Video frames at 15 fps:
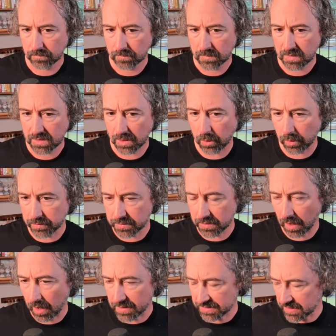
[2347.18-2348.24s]
So
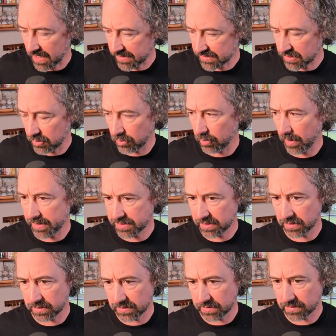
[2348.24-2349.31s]
Austin has two
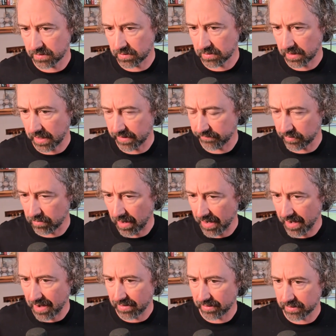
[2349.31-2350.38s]
questions that are kind of in my
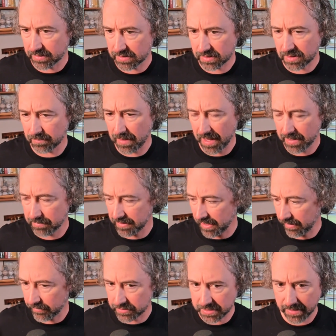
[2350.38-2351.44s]
alley. Just combine them
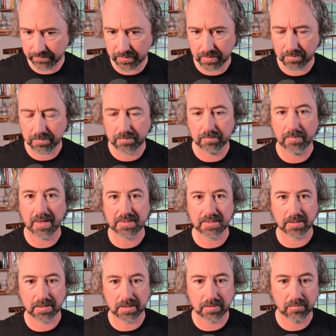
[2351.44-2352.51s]
together, Jeff. They're
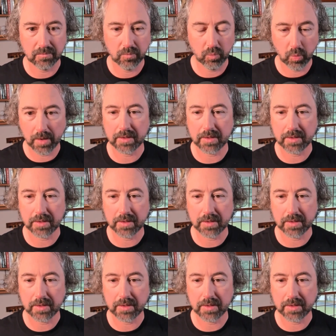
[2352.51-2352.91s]
basically one